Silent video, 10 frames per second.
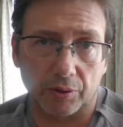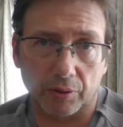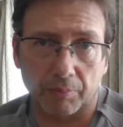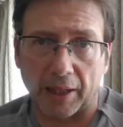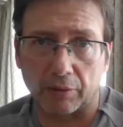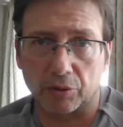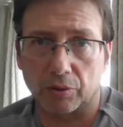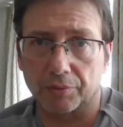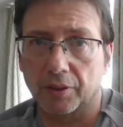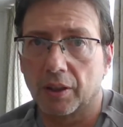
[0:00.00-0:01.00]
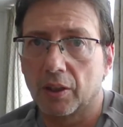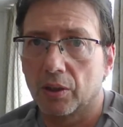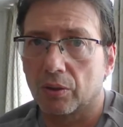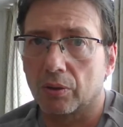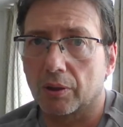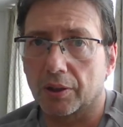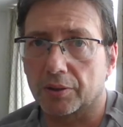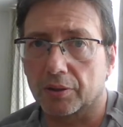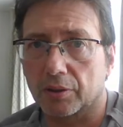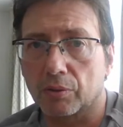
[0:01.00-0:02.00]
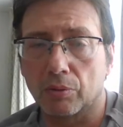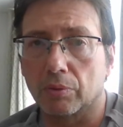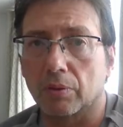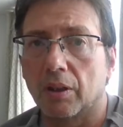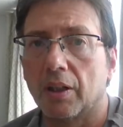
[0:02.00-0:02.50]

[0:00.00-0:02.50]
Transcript: Microsoft or as Google.